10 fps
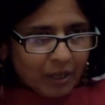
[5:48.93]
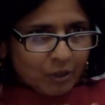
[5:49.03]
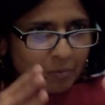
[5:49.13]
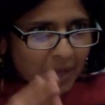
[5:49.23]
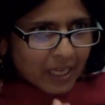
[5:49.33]

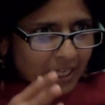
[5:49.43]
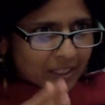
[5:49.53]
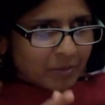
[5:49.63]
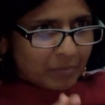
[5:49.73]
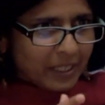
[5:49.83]
you're making
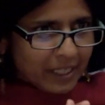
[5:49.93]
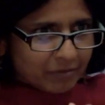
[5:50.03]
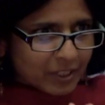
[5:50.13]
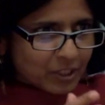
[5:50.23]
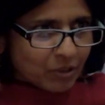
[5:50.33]
them
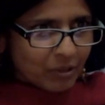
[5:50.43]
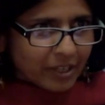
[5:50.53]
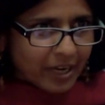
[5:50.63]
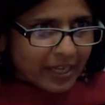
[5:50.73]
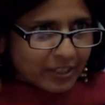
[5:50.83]
believe that solar
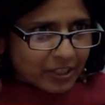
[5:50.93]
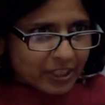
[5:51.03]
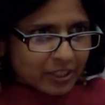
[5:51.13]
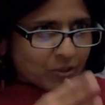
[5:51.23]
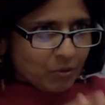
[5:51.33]

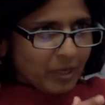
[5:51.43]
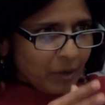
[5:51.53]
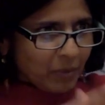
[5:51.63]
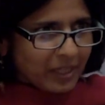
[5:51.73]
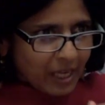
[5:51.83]
energy is only
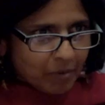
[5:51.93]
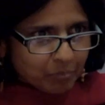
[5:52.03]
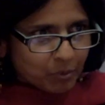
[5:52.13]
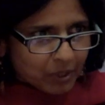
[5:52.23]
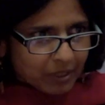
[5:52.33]
when they are
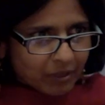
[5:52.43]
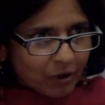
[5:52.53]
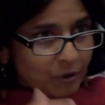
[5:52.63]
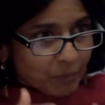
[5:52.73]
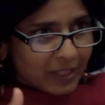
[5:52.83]
poor,
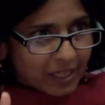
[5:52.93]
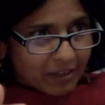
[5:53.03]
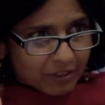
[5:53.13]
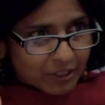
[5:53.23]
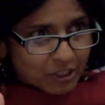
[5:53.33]
not when they
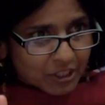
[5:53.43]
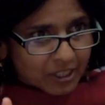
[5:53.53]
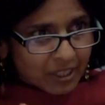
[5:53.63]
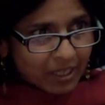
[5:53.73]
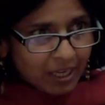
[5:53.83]
are rich.
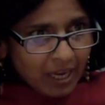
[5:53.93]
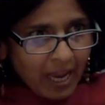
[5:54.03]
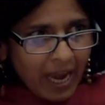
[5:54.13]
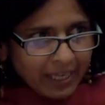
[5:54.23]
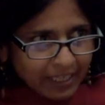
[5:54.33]

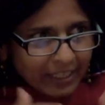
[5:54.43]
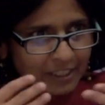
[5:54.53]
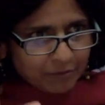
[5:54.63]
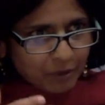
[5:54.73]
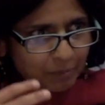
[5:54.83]
And
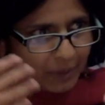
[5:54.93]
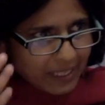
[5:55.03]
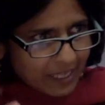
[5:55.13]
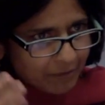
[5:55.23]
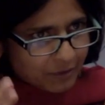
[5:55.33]
yet, if you
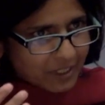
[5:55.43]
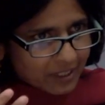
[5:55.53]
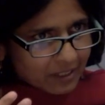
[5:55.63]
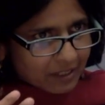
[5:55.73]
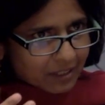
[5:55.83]
believed
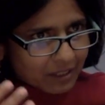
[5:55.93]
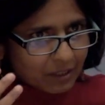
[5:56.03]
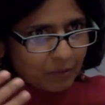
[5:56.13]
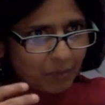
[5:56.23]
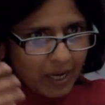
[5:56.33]
in
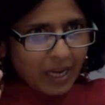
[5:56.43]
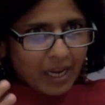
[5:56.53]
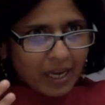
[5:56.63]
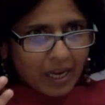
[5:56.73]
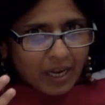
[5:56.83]
the
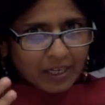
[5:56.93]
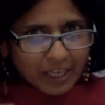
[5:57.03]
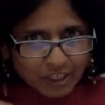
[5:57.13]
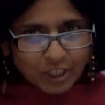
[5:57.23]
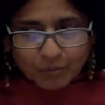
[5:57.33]
way
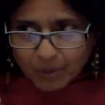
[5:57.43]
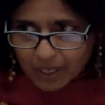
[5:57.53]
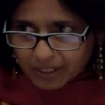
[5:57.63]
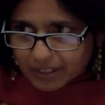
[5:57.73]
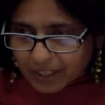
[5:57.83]
nature
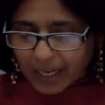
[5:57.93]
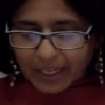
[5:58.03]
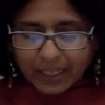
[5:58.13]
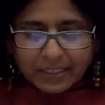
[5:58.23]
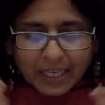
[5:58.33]
works,
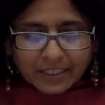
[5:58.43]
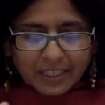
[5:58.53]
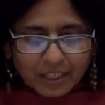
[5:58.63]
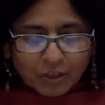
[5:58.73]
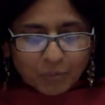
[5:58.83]
and as I
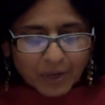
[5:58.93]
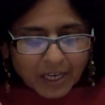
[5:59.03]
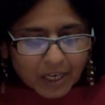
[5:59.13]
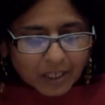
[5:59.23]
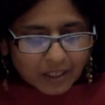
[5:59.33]
said, the
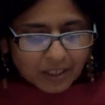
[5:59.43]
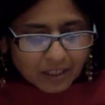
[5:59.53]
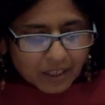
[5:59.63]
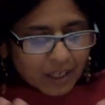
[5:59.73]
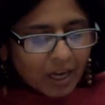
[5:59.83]
weaker
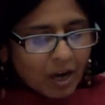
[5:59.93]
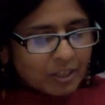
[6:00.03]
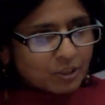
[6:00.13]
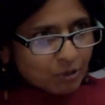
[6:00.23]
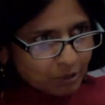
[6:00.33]

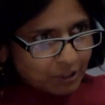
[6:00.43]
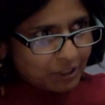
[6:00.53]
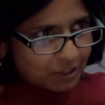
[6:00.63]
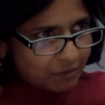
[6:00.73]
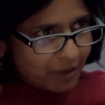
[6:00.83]

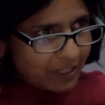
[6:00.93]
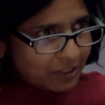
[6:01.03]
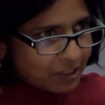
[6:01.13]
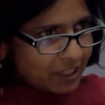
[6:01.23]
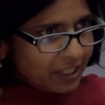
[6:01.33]
sources of
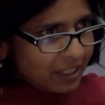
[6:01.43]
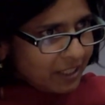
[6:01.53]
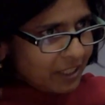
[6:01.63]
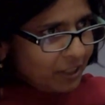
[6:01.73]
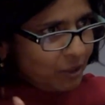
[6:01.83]
energy,
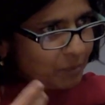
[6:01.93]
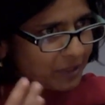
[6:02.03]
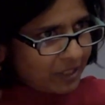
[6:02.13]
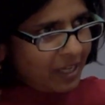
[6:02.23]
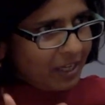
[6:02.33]
then you
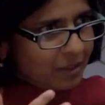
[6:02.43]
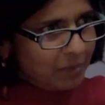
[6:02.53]
would think